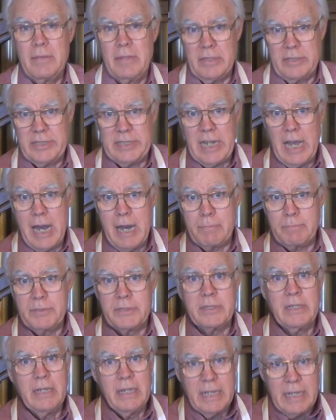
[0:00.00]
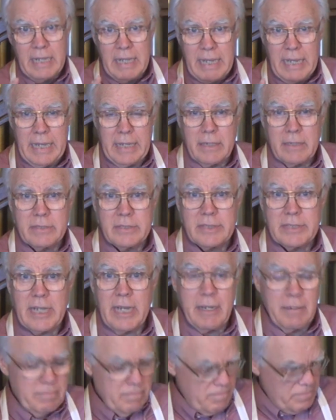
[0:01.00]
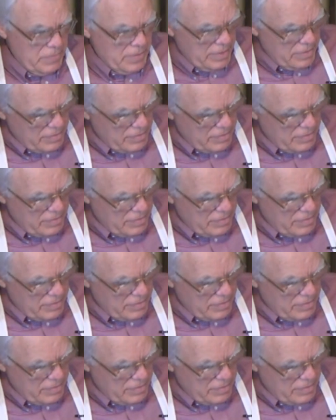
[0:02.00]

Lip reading: the stops, and on some